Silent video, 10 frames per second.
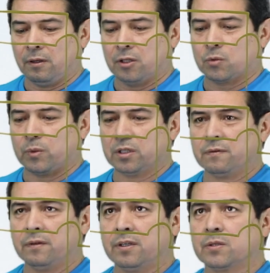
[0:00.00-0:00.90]
This one is
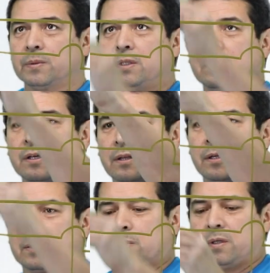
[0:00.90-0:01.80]
for this one
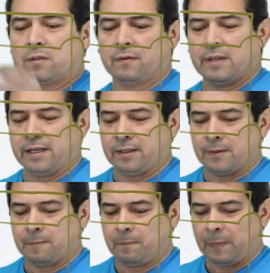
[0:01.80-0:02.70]
is for that.